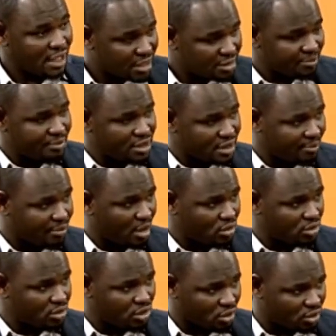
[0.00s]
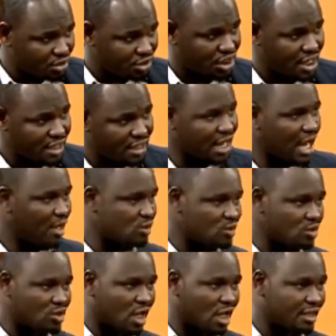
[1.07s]
us a bit about your journey, how you
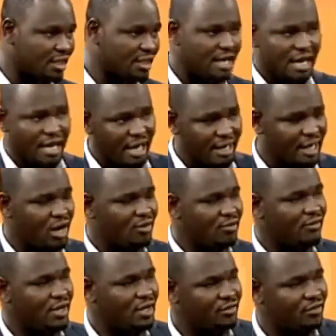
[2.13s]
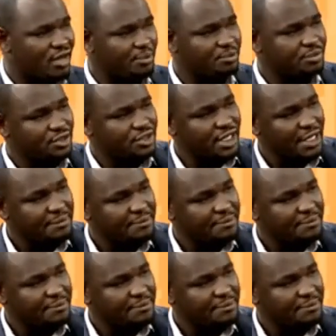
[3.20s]
started, and how far you've come today.